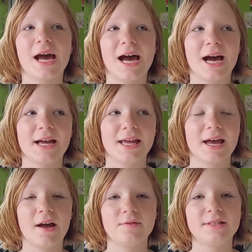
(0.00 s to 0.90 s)
I
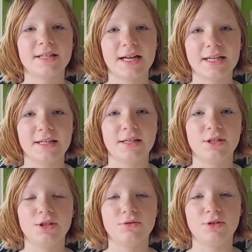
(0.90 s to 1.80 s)
have decided
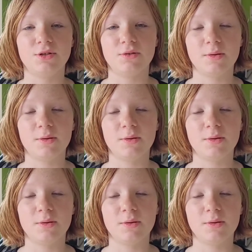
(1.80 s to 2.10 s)
to do the